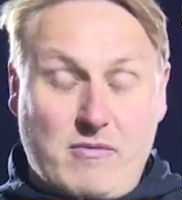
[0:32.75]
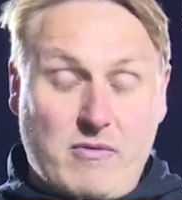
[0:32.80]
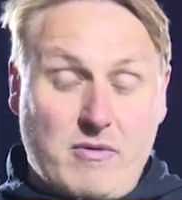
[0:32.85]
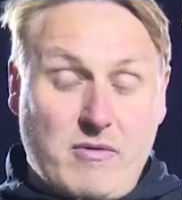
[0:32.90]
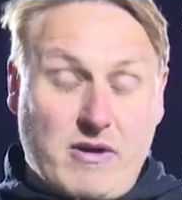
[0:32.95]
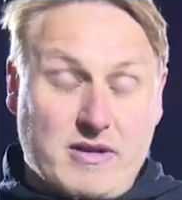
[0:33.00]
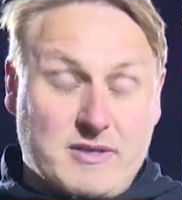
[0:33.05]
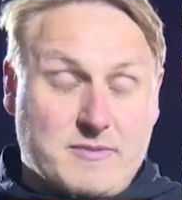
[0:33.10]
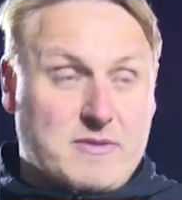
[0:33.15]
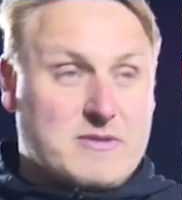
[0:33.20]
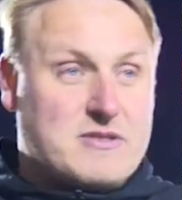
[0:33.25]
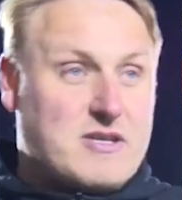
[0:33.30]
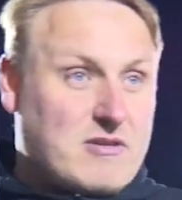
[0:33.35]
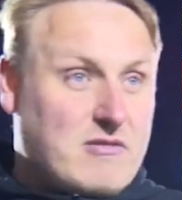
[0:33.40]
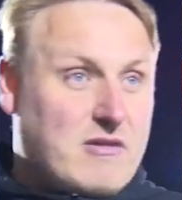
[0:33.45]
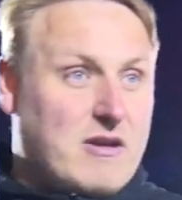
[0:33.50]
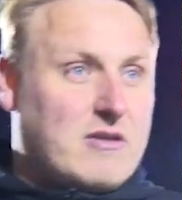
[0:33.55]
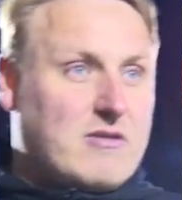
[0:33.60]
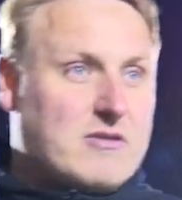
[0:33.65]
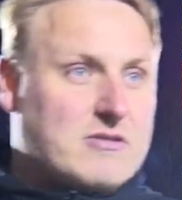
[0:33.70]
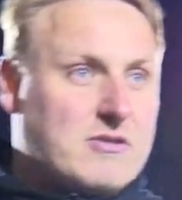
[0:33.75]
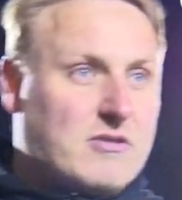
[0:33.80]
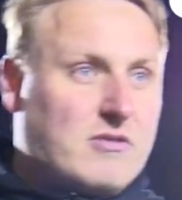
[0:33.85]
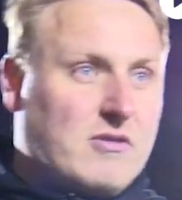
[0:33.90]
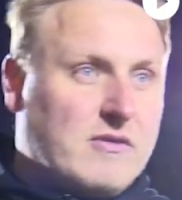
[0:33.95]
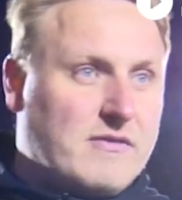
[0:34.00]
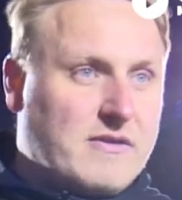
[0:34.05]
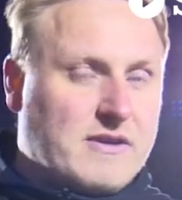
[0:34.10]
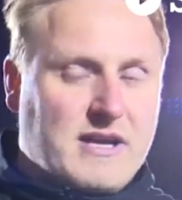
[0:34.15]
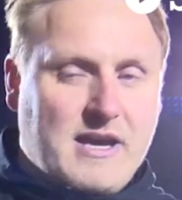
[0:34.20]
we weren't especially great across the whole
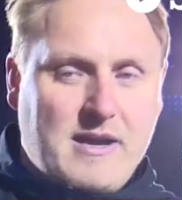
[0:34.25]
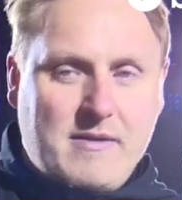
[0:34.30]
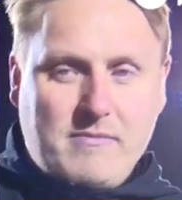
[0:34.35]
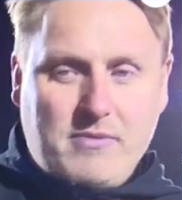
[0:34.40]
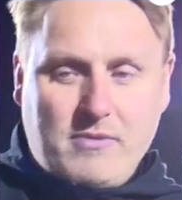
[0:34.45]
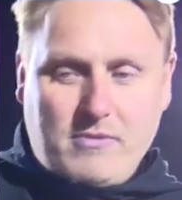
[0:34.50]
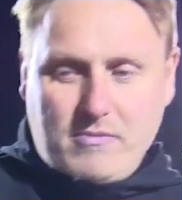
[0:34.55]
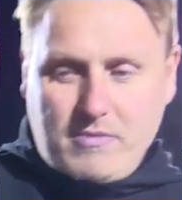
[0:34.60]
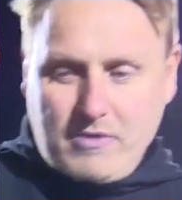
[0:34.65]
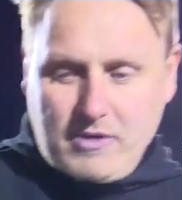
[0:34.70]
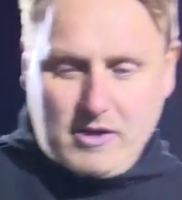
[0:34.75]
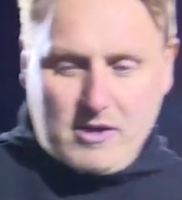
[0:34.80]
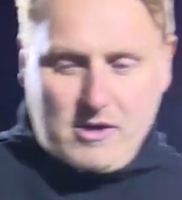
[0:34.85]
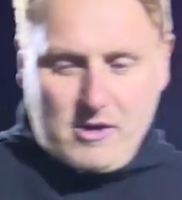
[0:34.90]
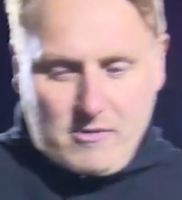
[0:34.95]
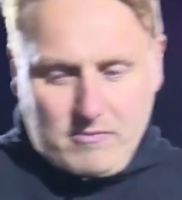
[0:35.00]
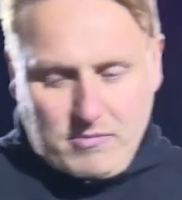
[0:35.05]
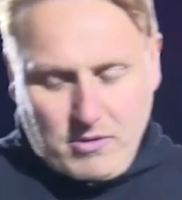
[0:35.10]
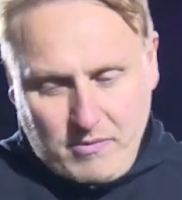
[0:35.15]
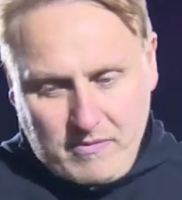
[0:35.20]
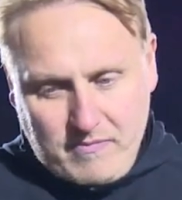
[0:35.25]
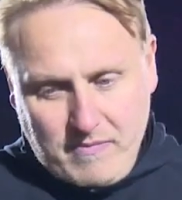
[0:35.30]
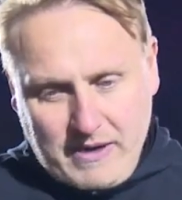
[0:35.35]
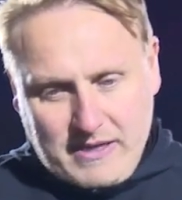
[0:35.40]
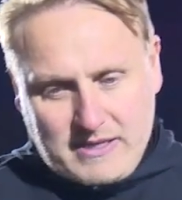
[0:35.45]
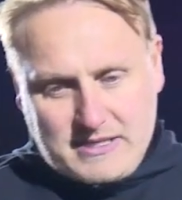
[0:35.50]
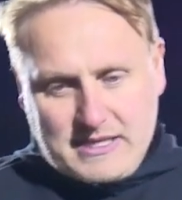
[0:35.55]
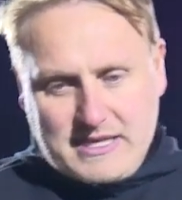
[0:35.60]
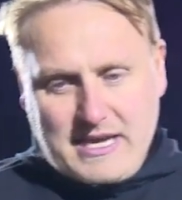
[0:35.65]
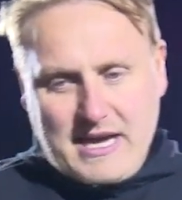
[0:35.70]
of the game, but we've
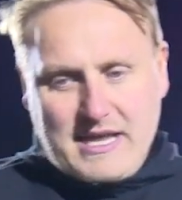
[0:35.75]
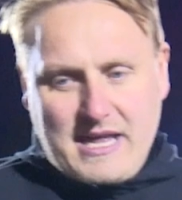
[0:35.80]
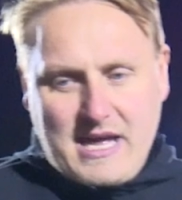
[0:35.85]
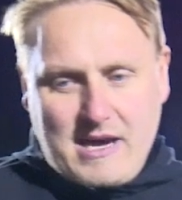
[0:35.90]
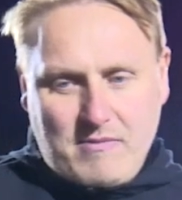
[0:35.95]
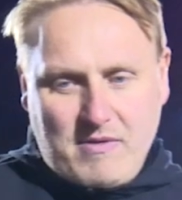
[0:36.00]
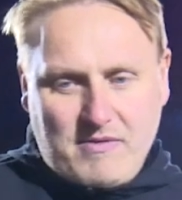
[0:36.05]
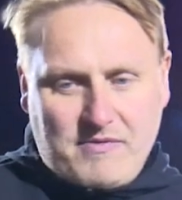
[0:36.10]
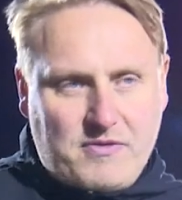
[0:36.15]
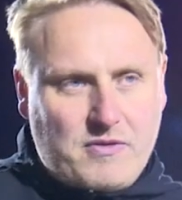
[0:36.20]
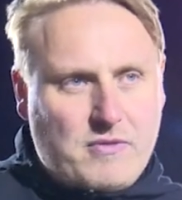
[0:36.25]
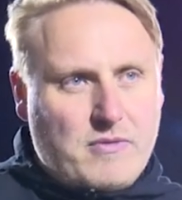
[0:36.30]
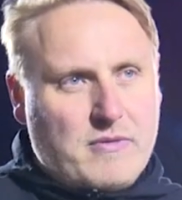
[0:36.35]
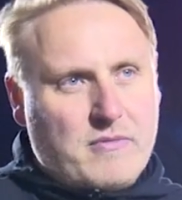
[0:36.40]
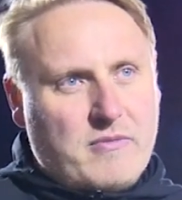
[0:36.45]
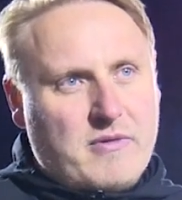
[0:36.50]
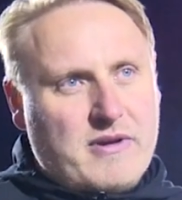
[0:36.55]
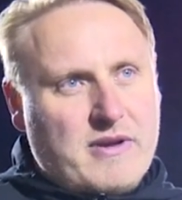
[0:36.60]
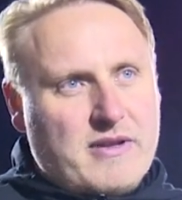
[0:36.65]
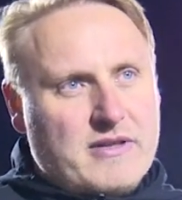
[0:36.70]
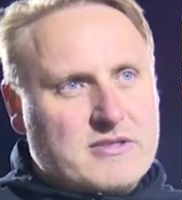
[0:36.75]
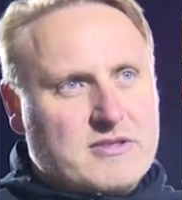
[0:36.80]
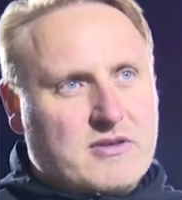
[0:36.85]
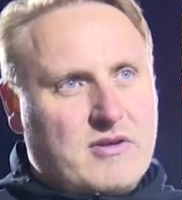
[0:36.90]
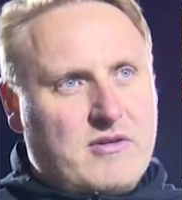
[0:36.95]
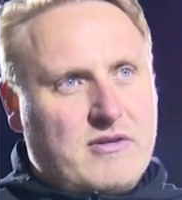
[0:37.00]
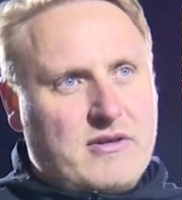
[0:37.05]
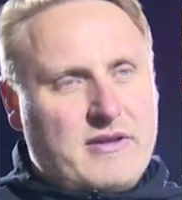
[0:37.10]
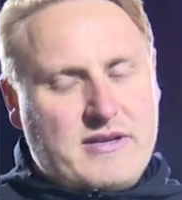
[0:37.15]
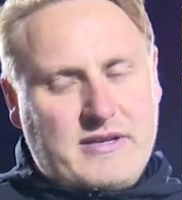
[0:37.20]
managed to get there and we're through and went to
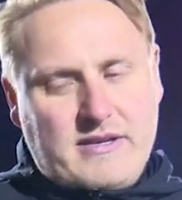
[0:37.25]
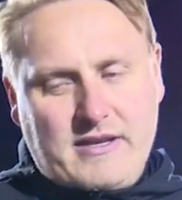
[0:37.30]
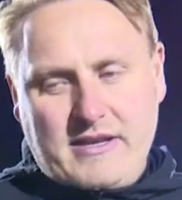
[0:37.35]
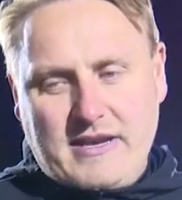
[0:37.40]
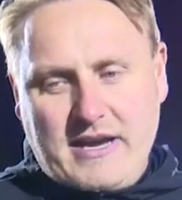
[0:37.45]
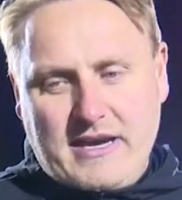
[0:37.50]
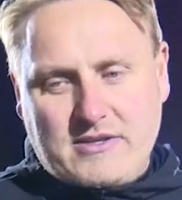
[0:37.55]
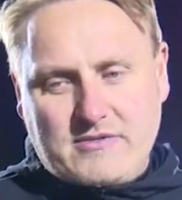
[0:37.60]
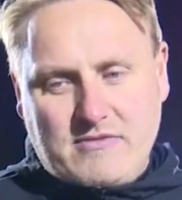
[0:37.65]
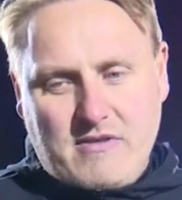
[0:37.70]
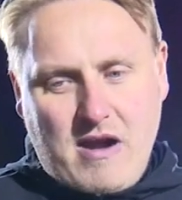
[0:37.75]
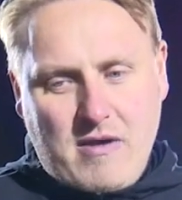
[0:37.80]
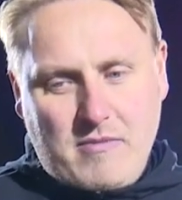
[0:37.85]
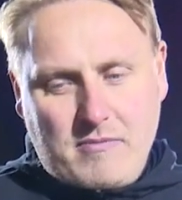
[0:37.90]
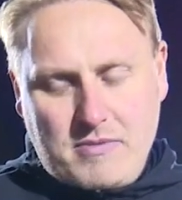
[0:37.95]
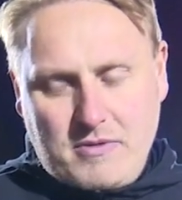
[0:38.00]
sort of the next round.